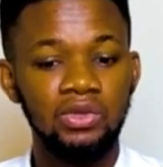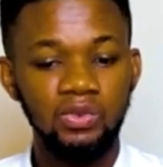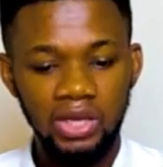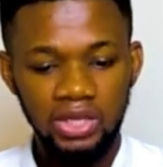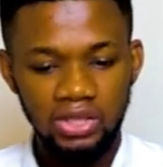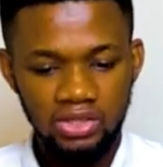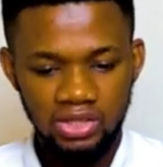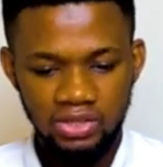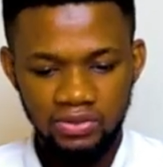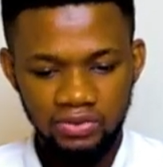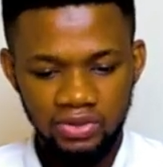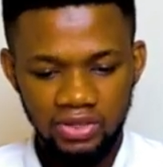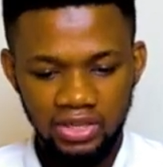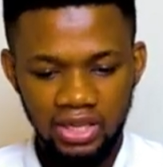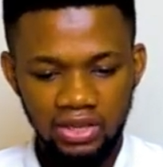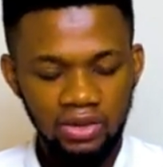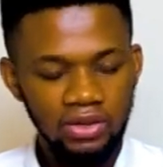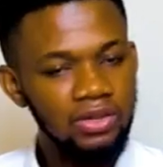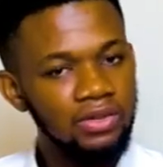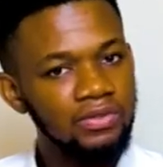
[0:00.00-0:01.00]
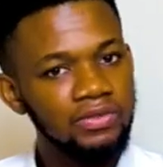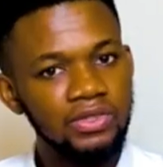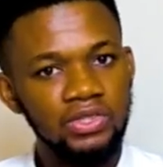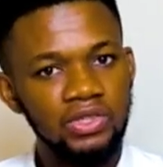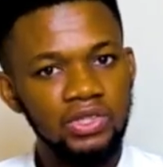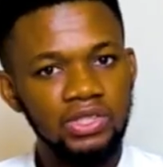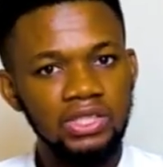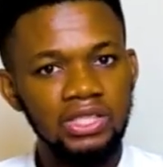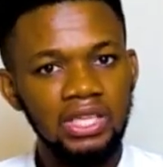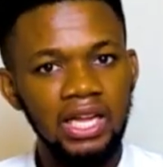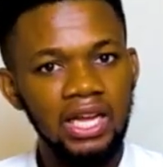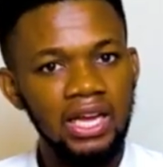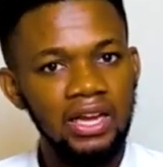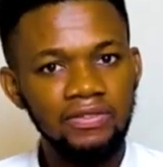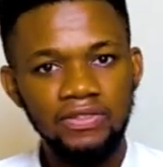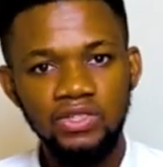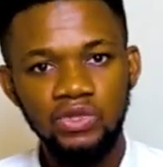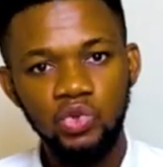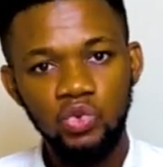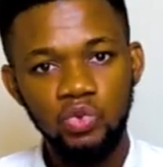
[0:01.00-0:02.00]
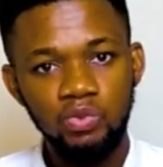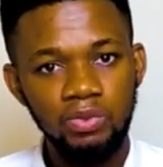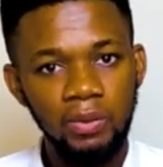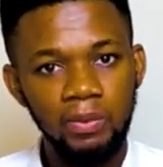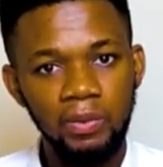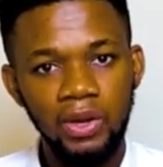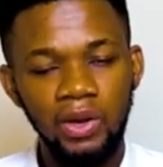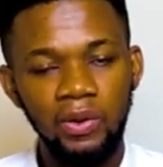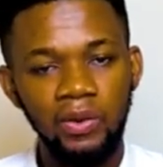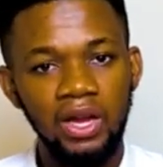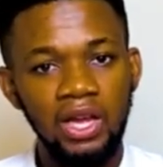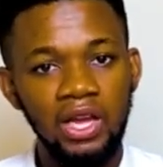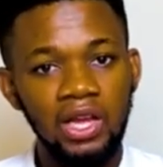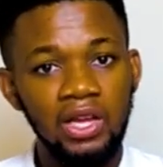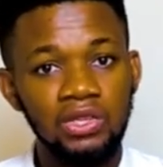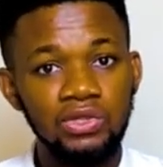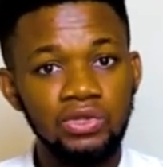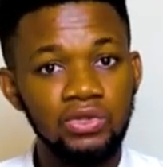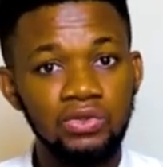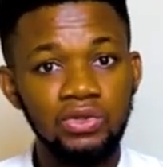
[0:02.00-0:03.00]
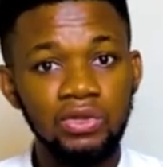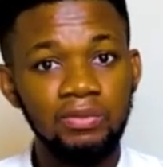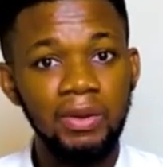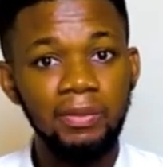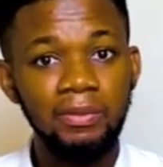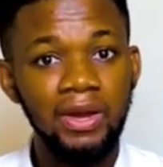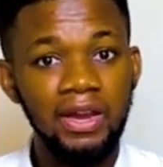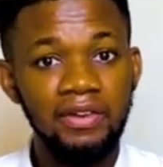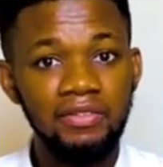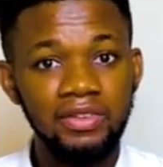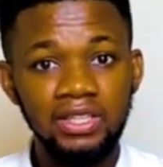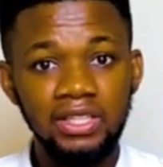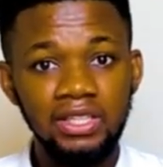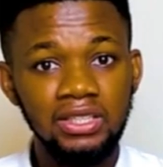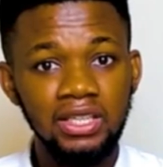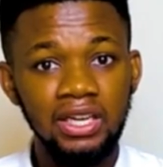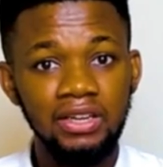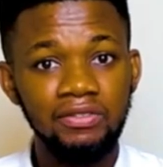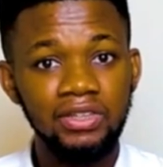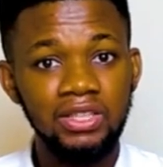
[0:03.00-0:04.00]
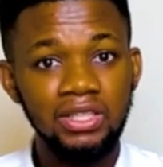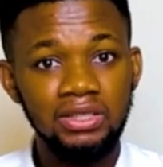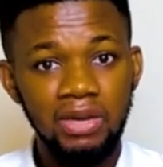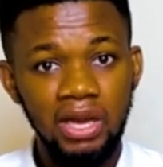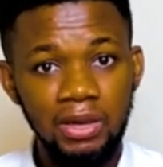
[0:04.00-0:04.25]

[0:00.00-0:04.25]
Why does it feel like all of a sudden I have this superpower to remember everything I read?